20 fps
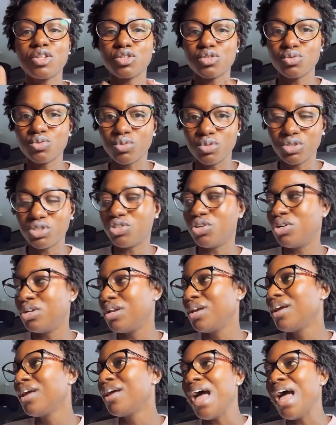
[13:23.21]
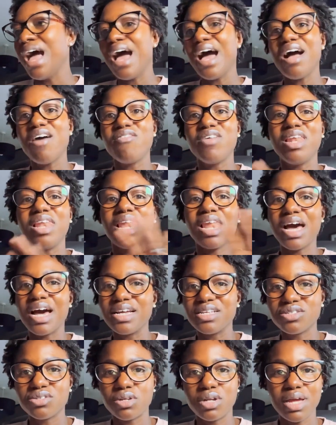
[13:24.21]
torch on, having lights on.